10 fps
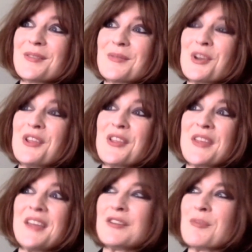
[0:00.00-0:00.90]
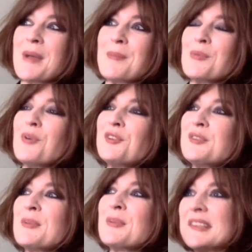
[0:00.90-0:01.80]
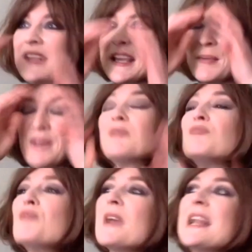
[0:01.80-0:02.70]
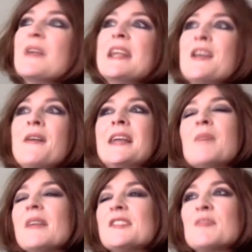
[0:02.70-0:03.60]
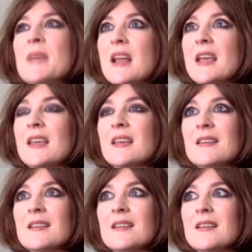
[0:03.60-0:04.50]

One of the things I remember most was I went to see, whenever I was really, really young, like it must have been like